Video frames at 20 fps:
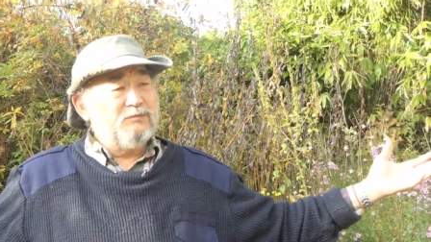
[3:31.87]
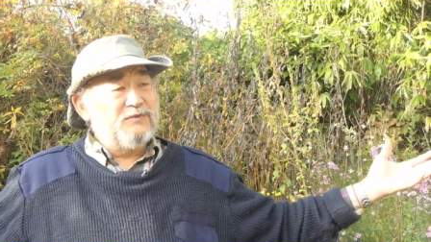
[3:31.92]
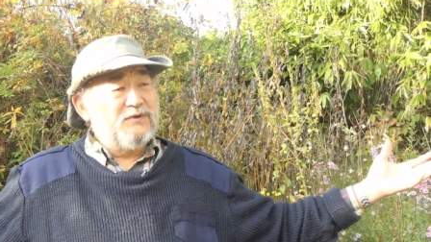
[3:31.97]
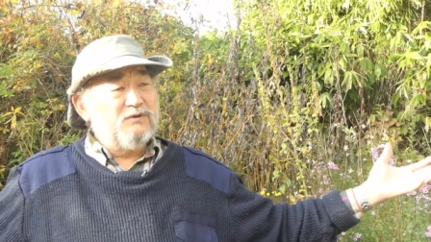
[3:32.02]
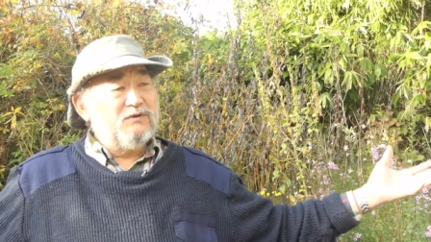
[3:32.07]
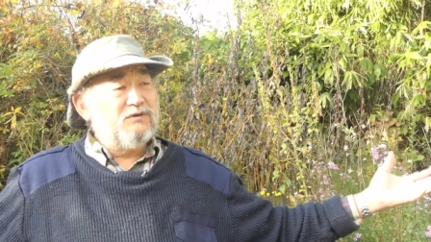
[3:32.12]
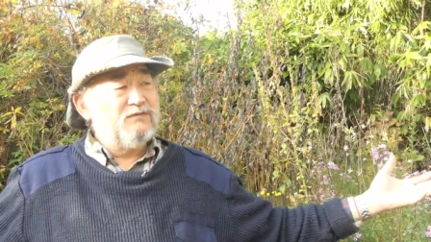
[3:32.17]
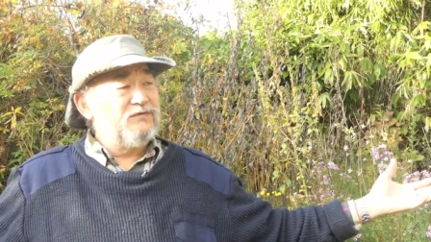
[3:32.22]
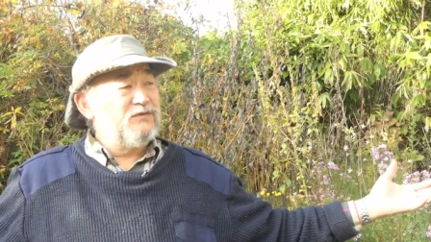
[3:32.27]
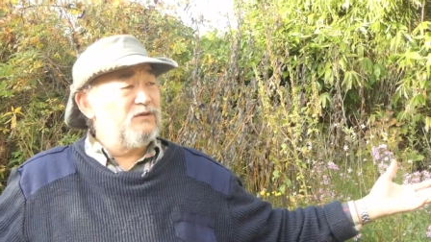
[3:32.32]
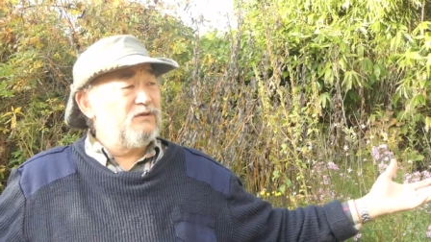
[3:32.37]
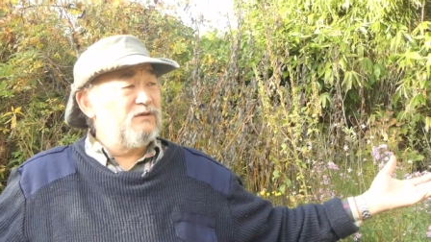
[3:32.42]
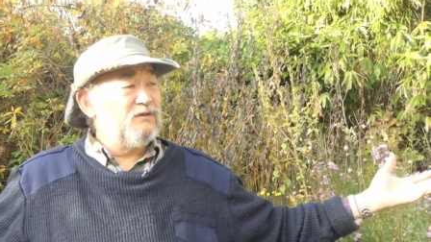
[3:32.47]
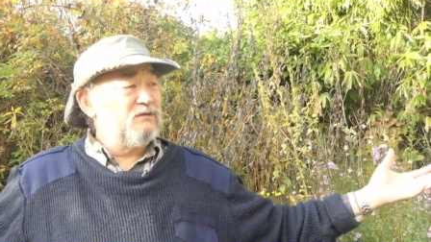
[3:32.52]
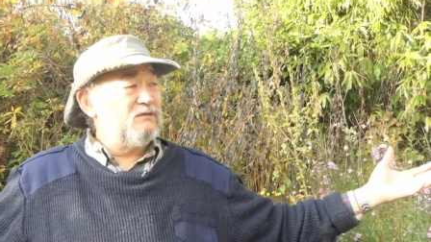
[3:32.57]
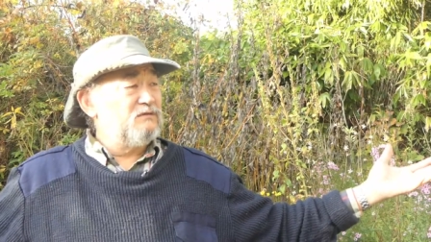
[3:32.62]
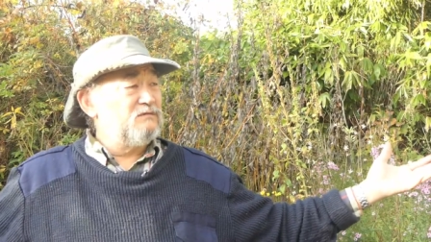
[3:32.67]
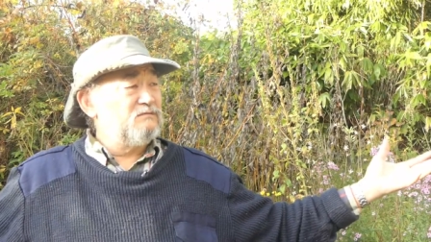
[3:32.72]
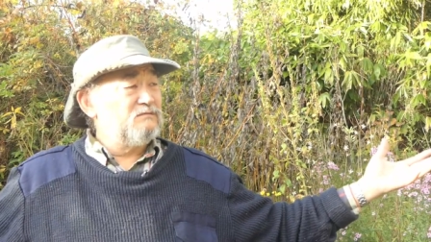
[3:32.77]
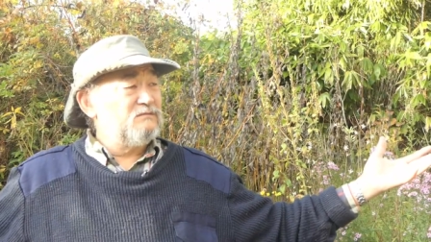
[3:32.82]

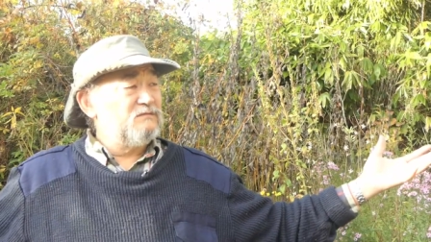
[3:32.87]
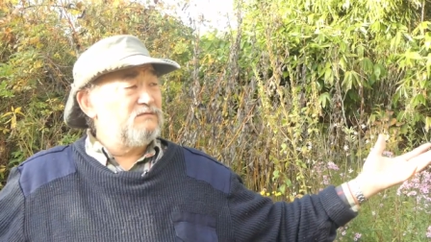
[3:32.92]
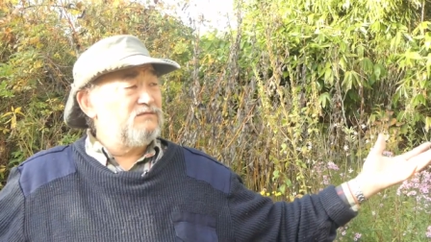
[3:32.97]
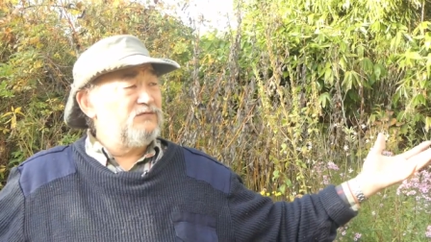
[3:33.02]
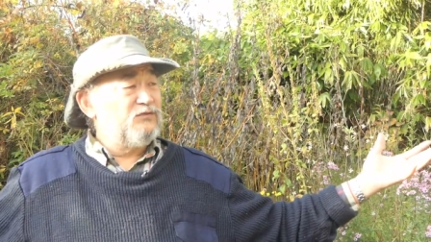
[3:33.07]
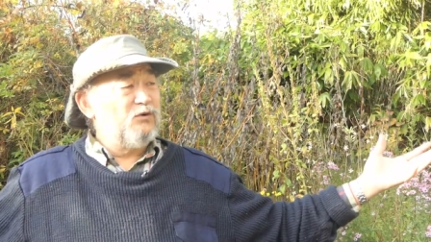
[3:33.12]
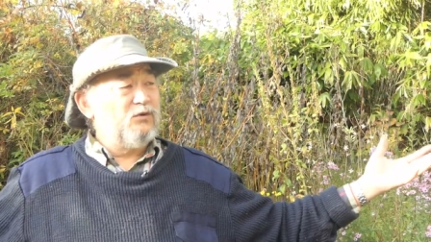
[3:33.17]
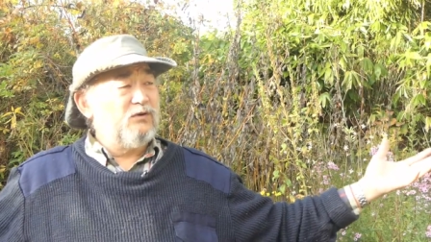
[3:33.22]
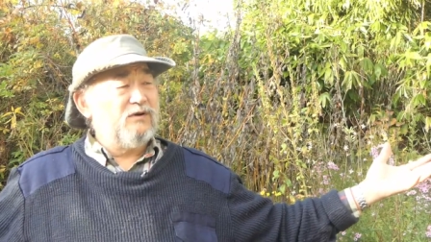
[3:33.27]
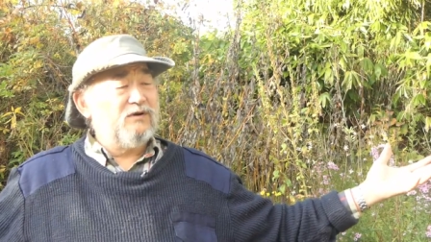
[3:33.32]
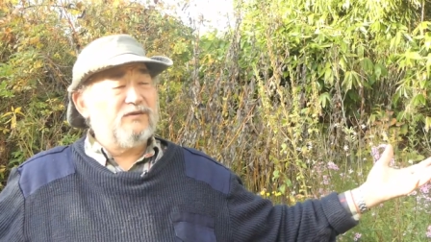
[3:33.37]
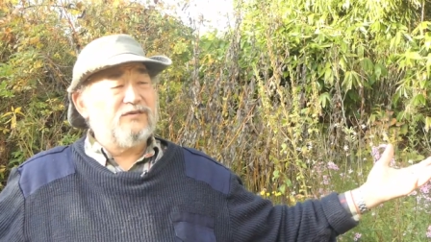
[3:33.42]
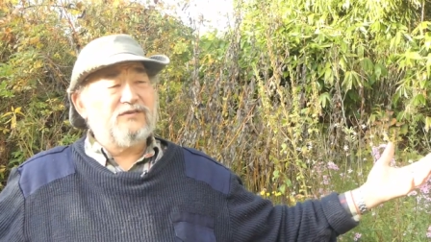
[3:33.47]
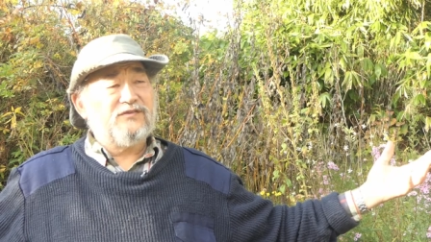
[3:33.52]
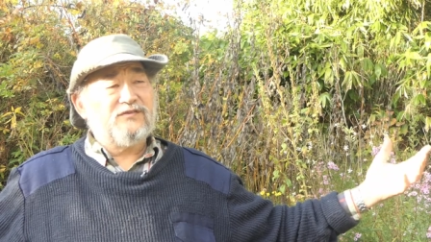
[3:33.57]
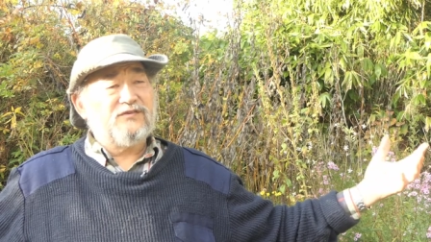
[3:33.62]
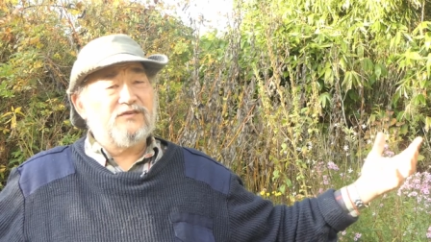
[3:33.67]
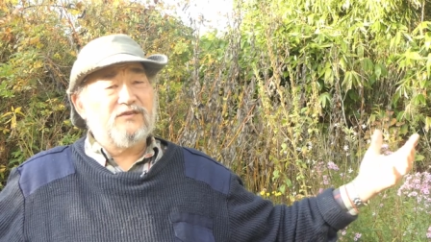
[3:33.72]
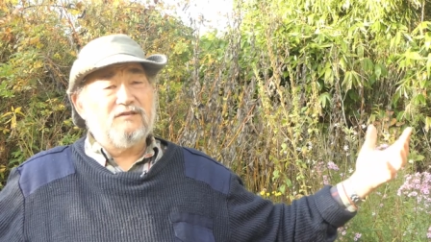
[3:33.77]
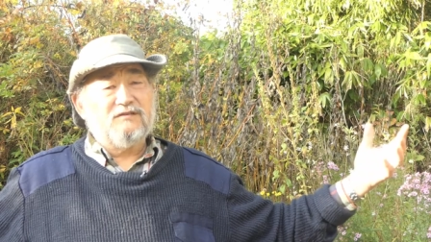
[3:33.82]
beautiful
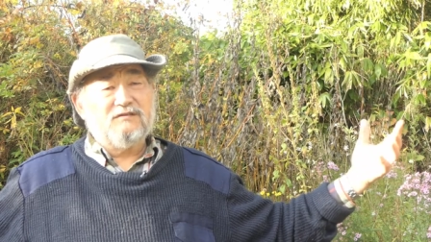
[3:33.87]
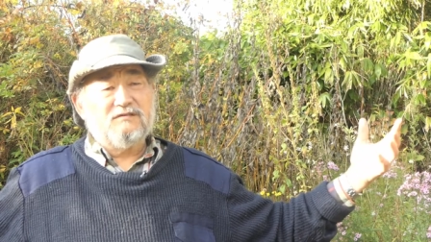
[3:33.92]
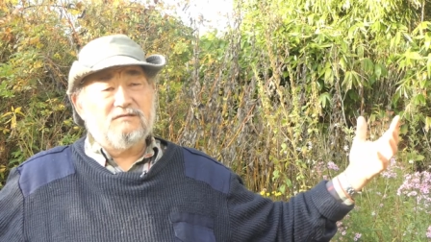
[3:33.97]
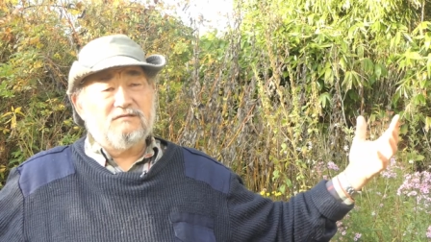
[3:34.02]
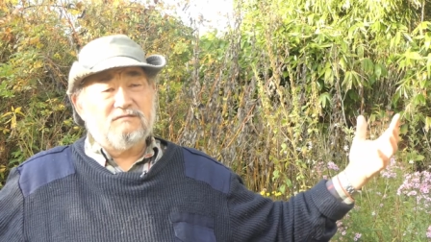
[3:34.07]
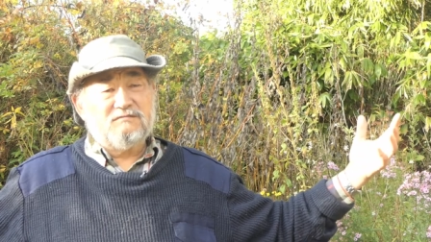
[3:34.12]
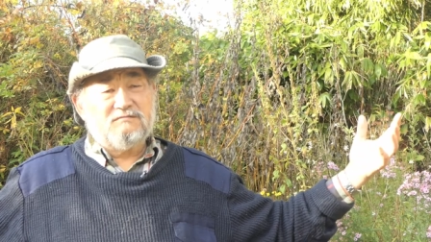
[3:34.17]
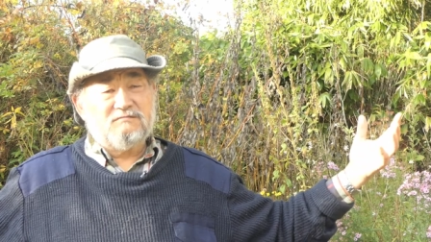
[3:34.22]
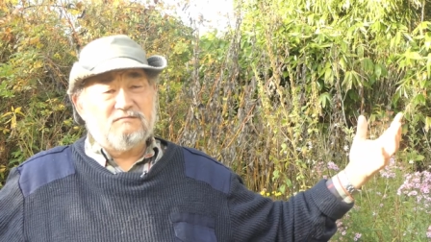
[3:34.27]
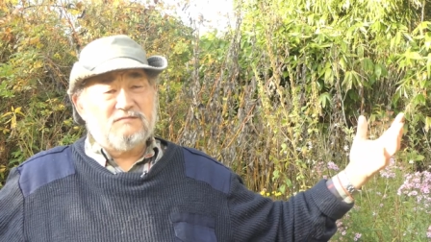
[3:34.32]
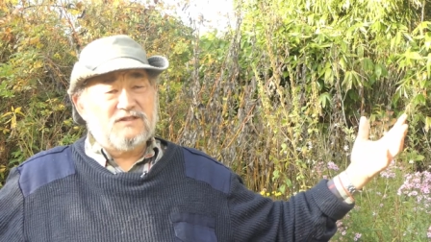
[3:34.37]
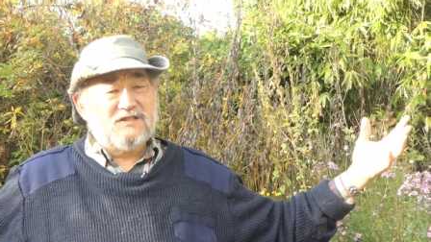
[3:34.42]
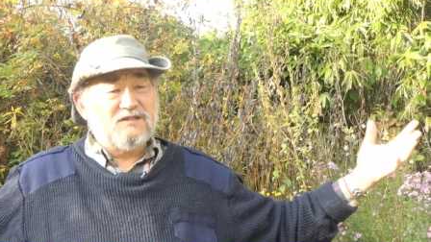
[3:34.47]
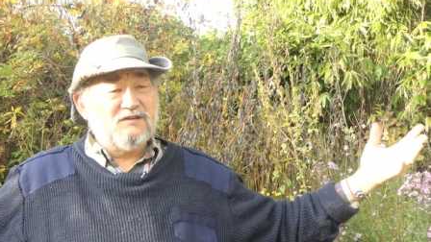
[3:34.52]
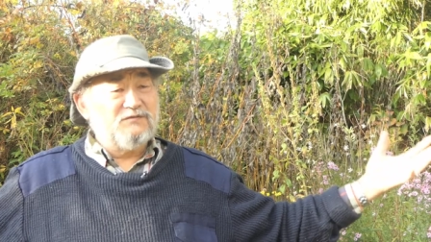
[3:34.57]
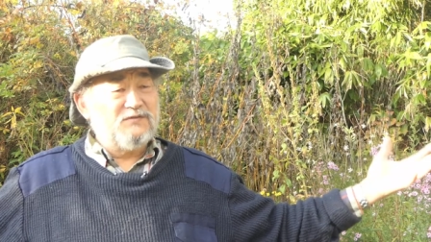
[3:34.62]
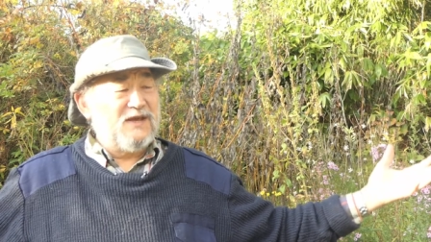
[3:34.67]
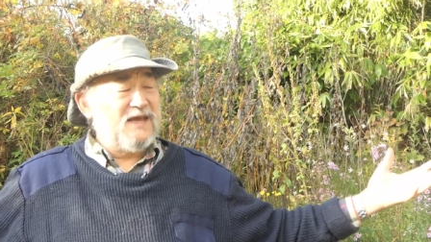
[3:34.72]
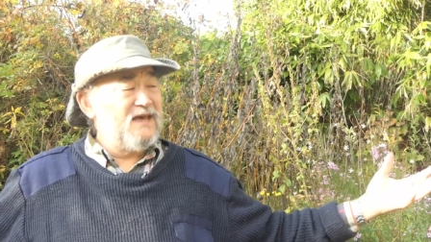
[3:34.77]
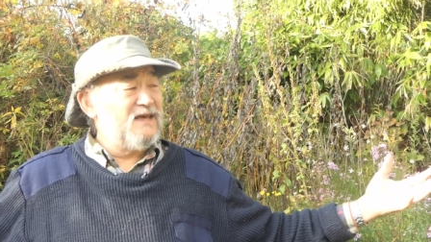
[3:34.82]
forests and
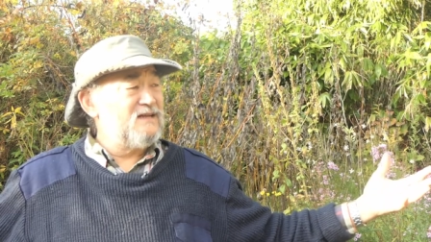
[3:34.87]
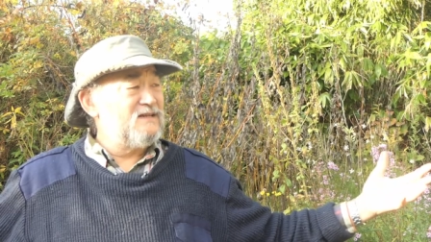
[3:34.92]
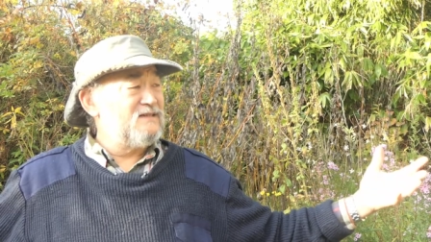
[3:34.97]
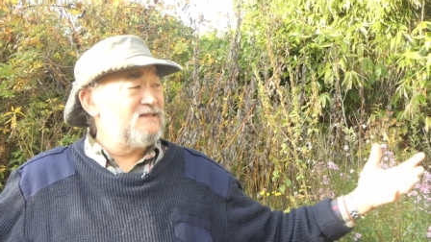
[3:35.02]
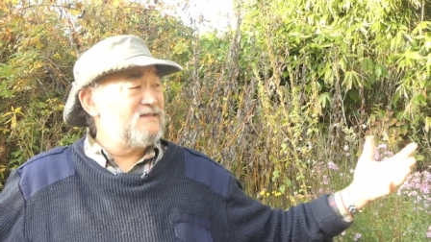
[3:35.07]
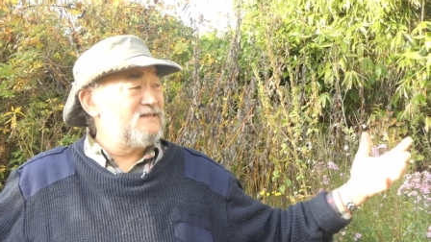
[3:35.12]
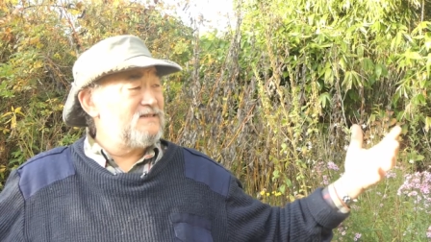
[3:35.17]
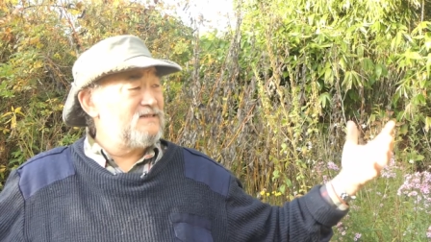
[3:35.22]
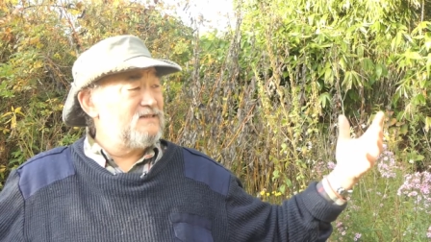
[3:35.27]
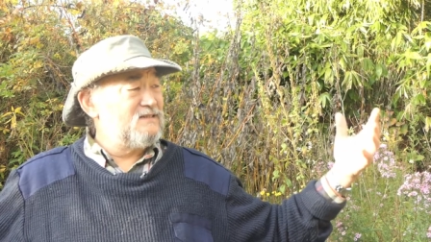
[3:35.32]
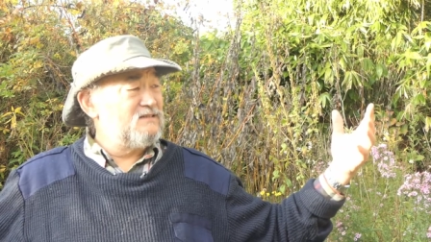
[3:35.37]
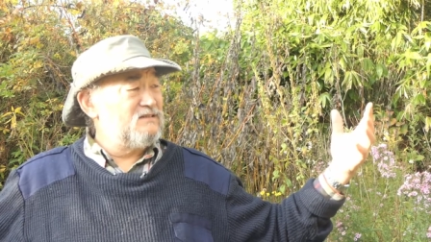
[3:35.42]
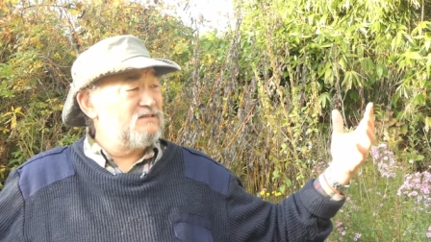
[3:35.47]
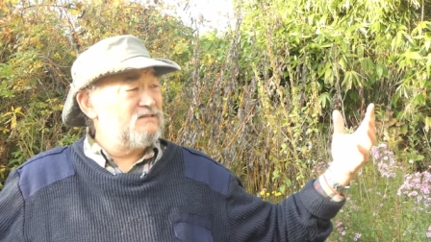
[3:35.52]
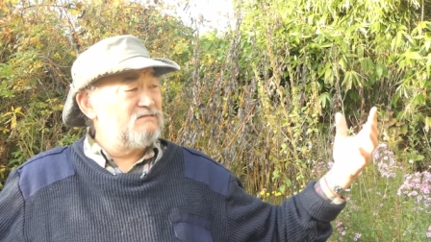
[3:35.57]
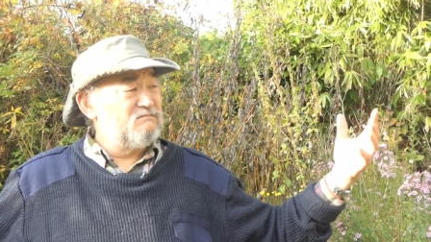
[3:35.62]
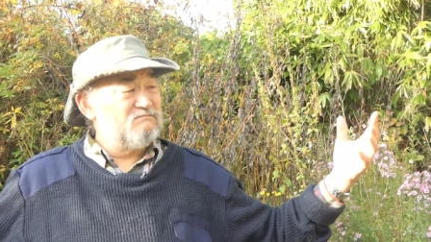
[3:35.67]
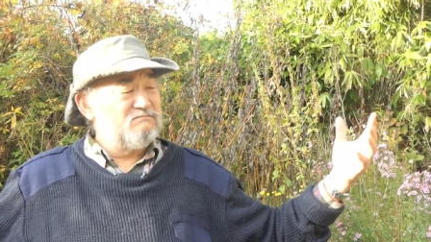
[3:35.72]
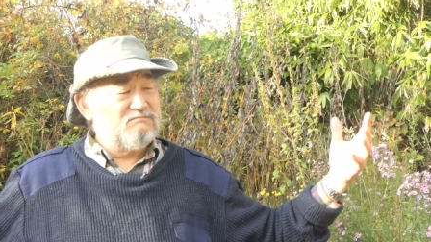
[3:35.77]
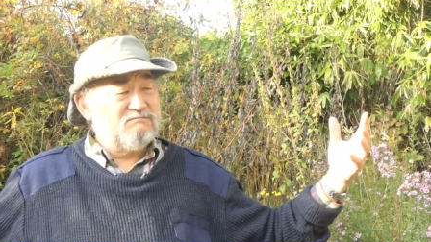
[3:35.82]
savannas
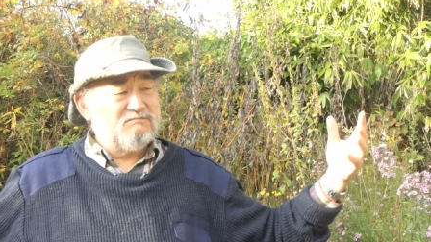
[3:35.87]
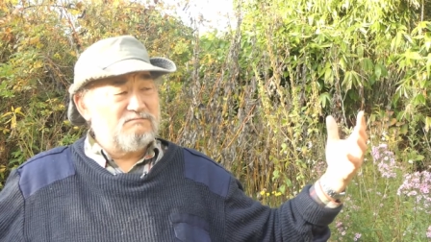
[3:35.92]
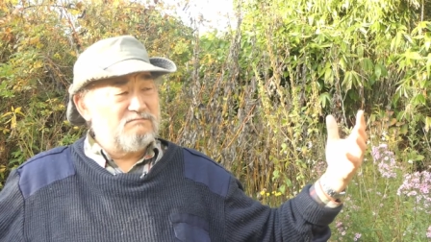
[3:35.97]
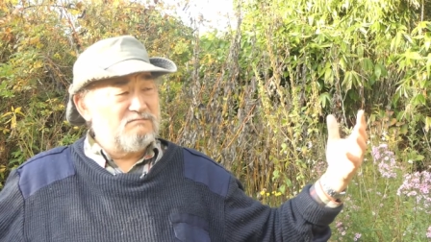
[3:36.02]
and